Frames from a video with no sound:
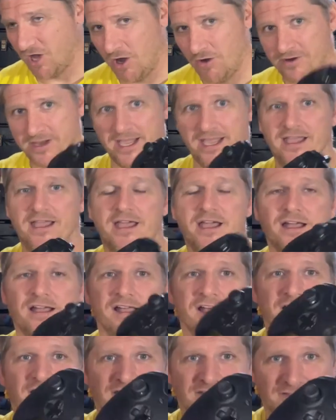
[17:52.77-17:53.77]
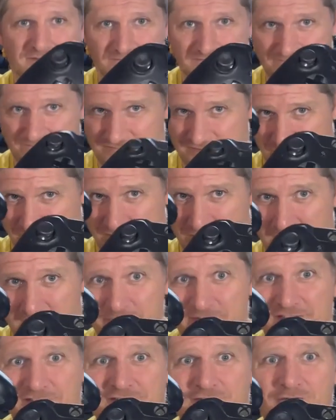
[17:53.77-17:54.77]
Okay. So I
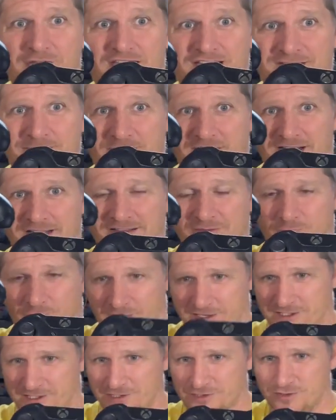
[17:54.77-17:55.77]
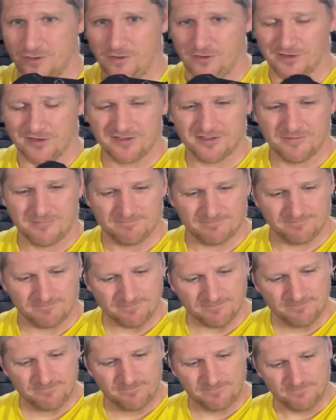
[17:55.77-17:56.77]
grab these two Xbox One controllers.
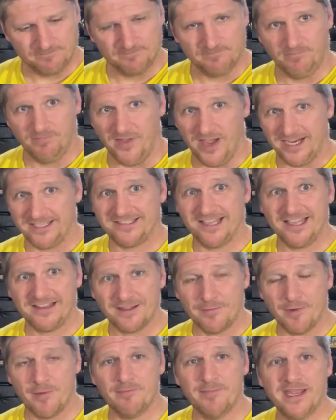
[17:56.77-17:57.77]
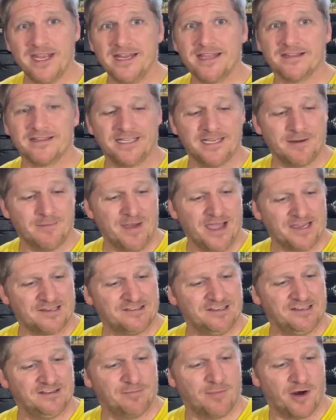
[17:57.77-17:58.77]
I take them immediately to
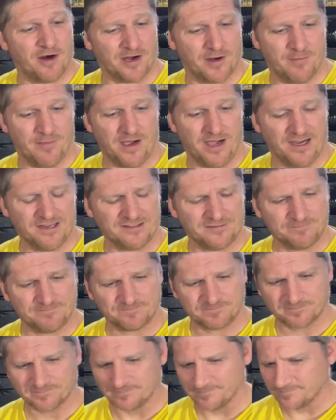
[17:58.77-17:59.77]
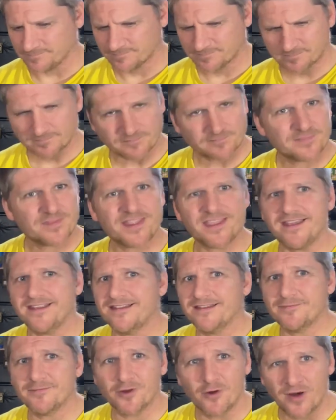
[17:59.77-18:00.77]
Maxine's bargain box
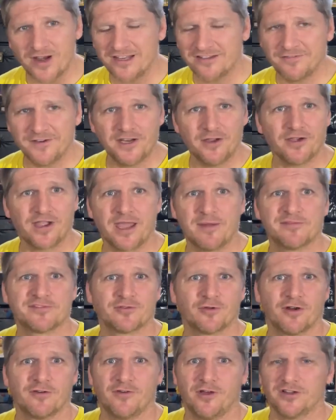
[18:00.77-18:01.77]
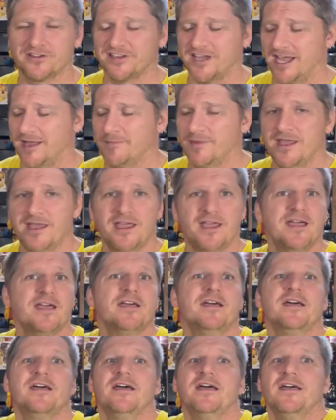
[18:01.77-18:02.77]
greatest video game store of all time.
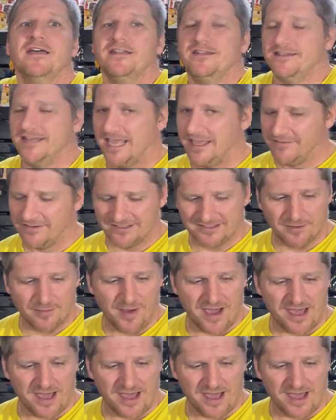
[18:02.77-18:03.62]
Dave is the